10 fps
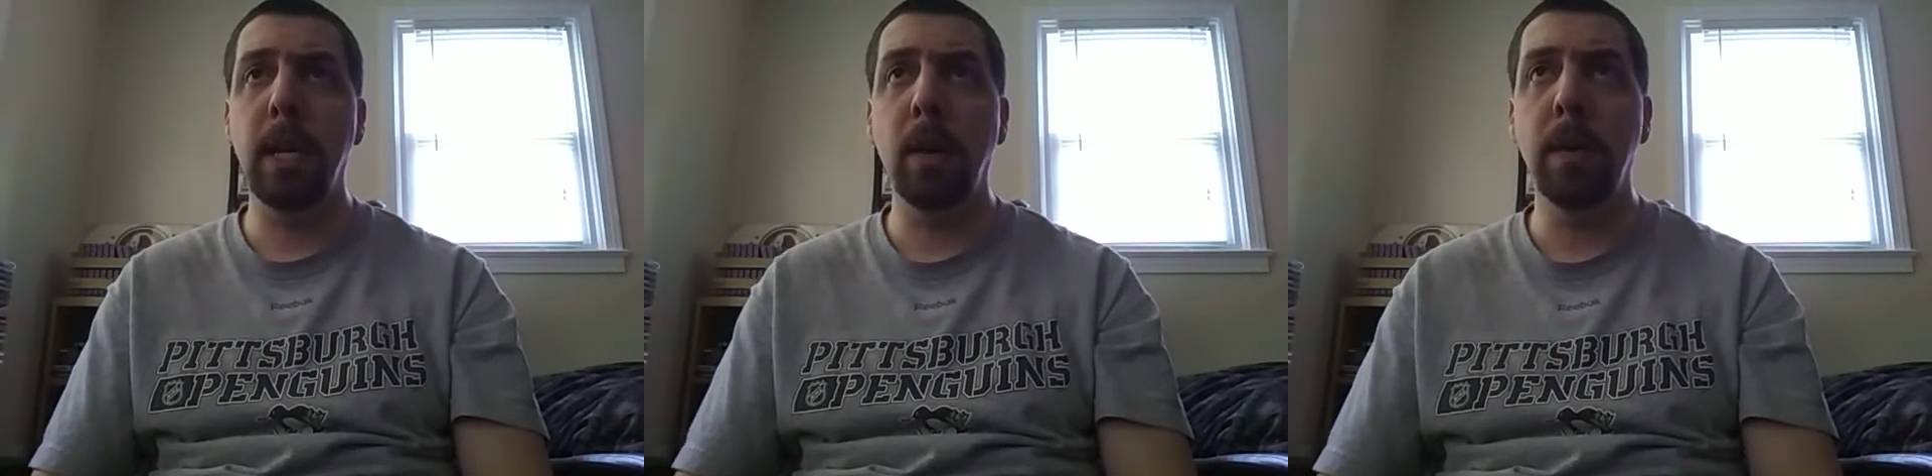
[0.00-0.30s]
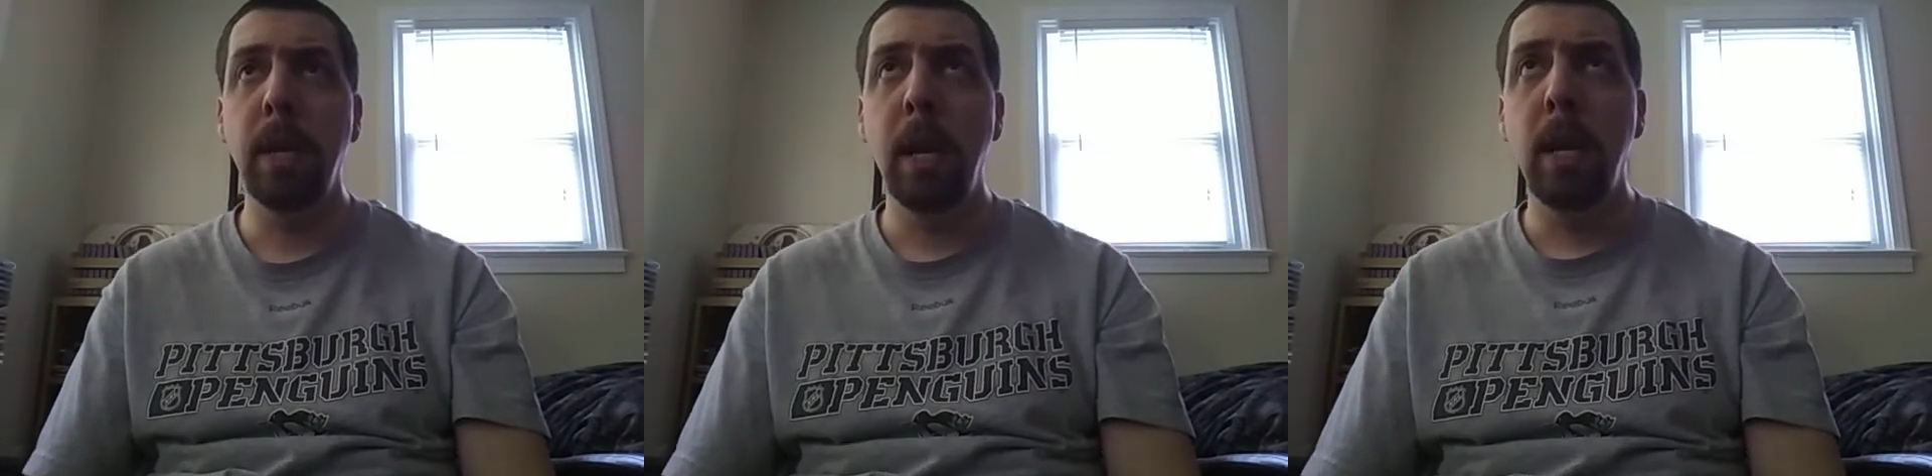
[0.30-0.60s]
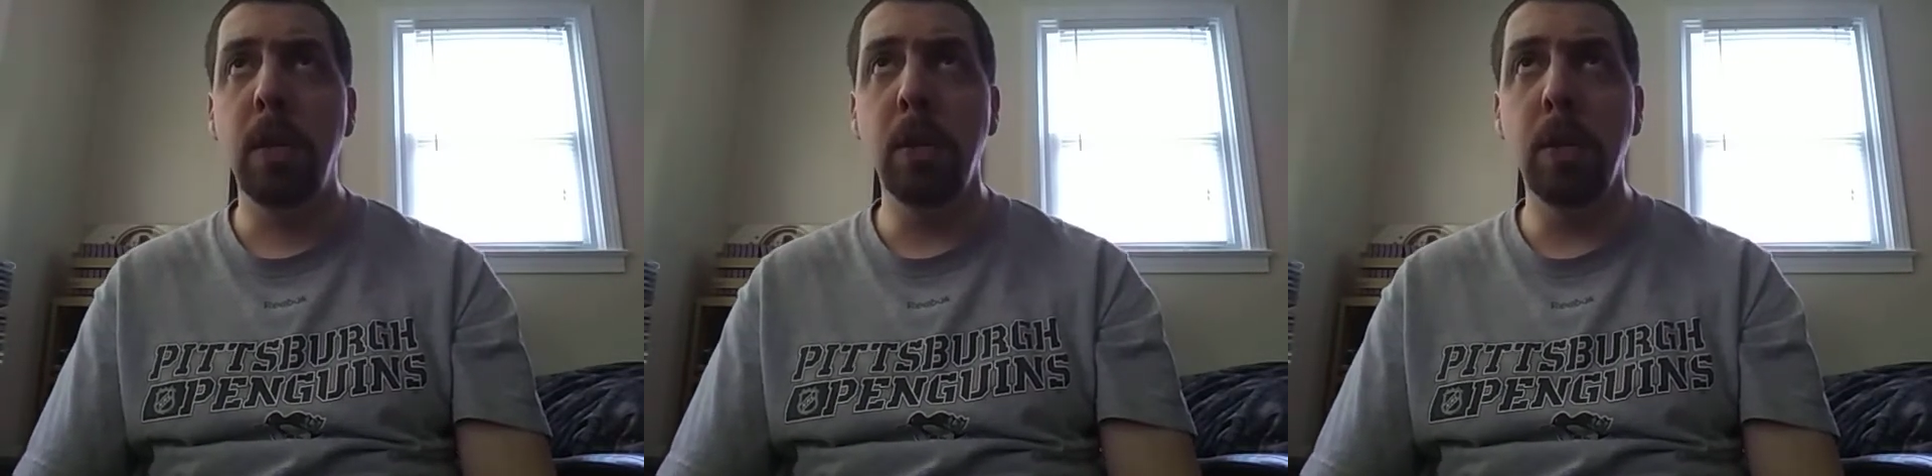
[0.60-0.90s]
and going,
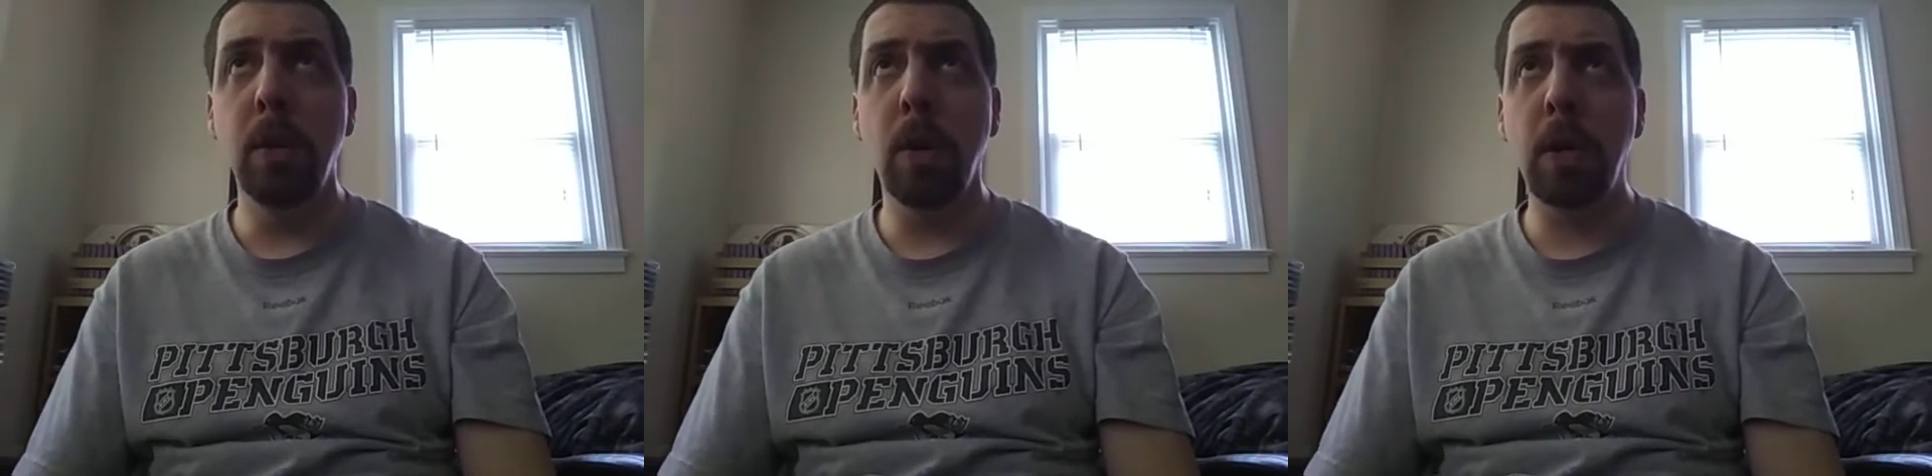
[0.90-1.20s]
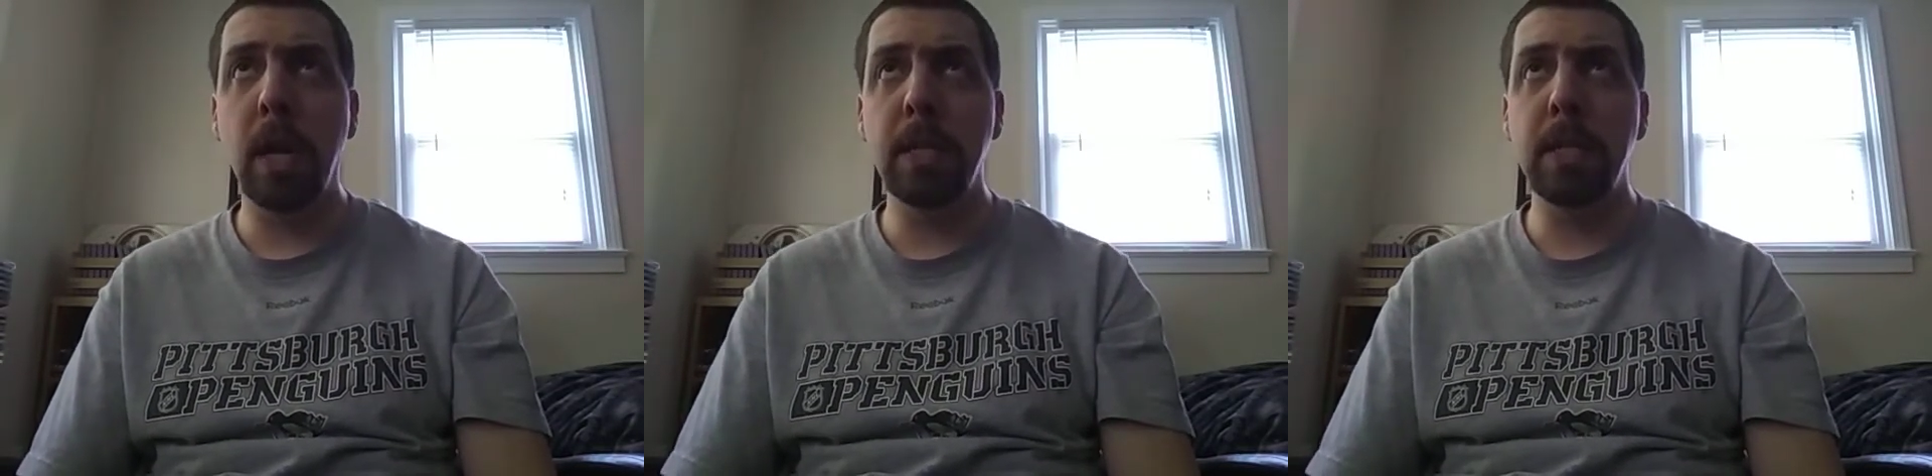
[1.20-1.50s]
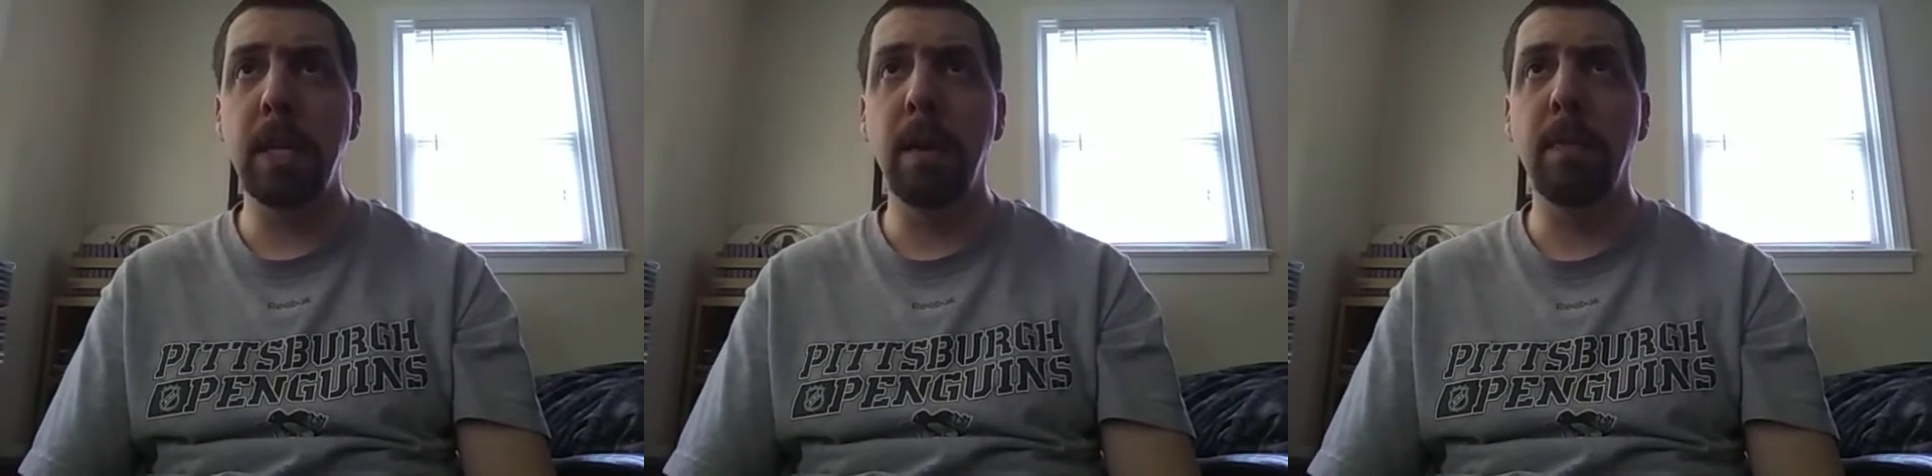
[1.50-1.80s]
you can do all kinds of
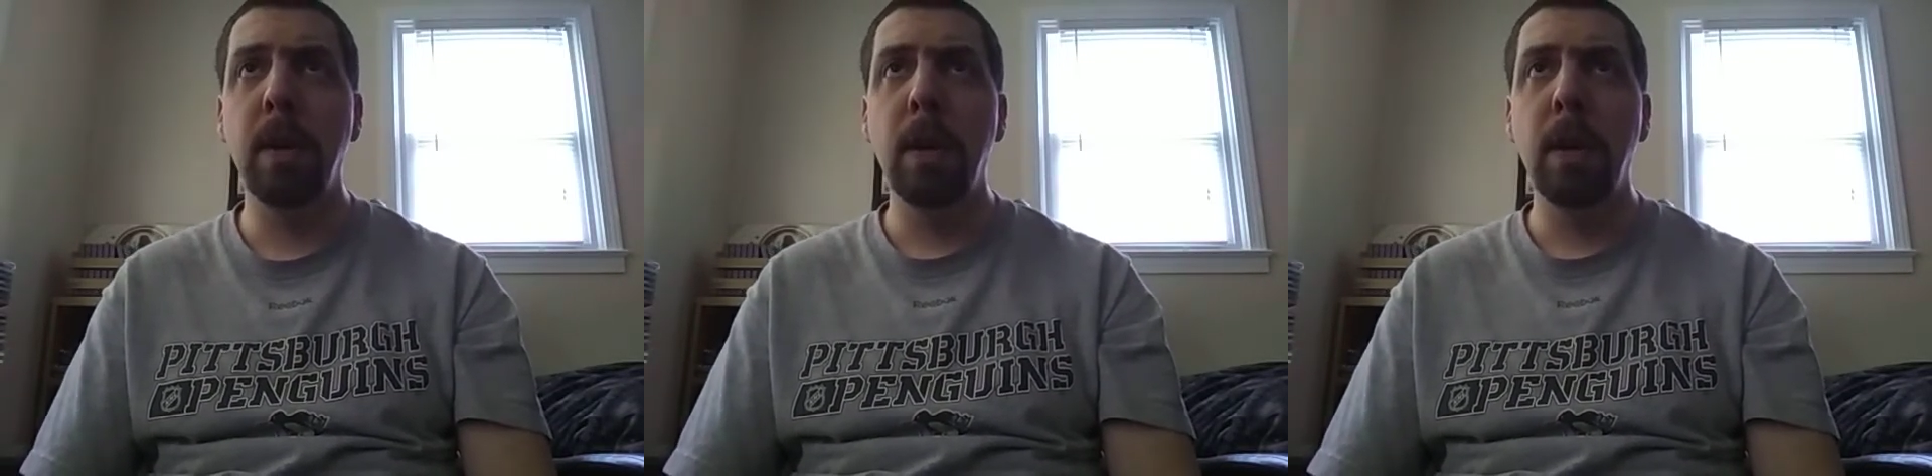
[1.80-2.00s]
stuff.